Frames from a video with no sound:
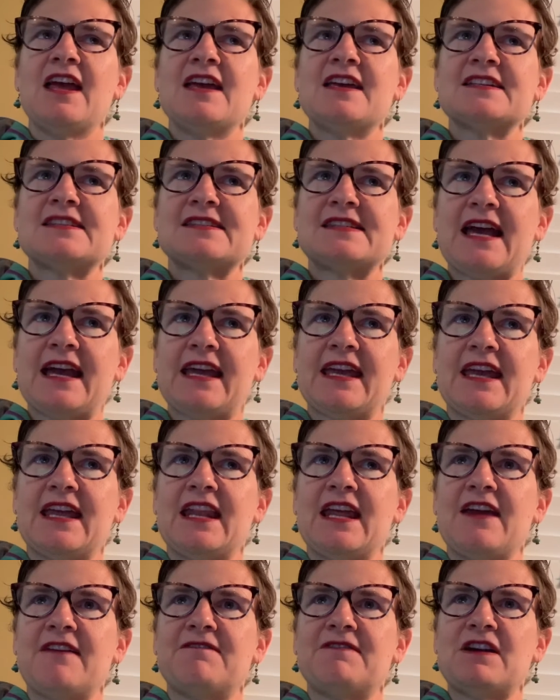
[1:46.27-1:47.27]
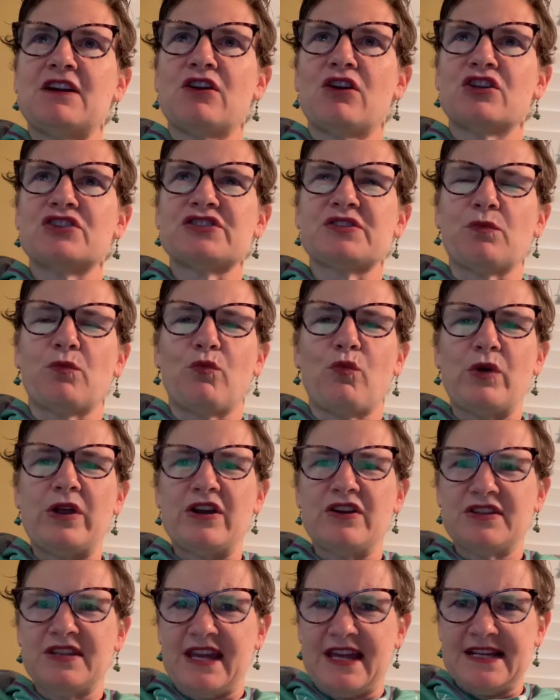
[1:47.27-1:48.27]
Second, if there are some
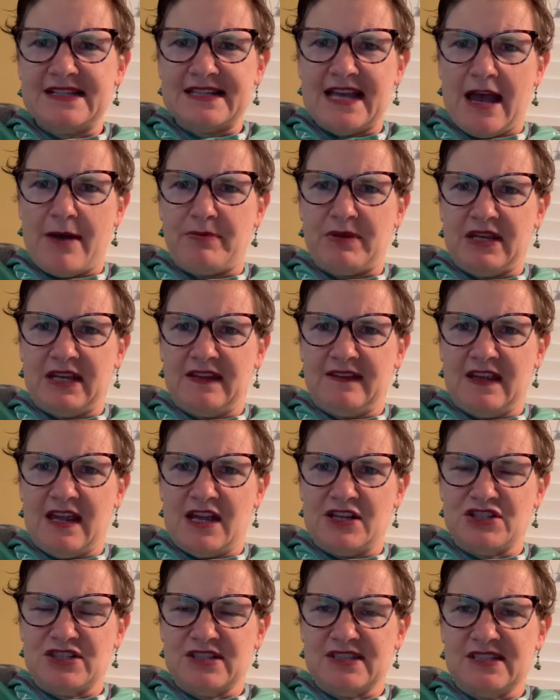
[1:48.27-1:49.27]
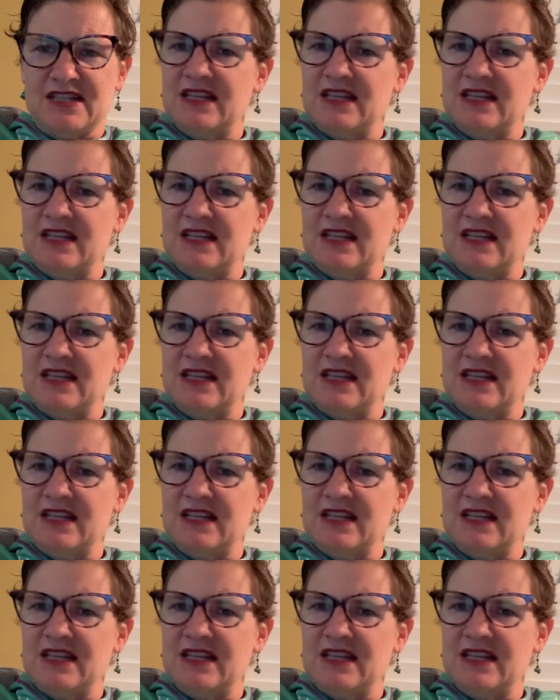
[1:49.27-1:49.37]
weird things happening in the agency,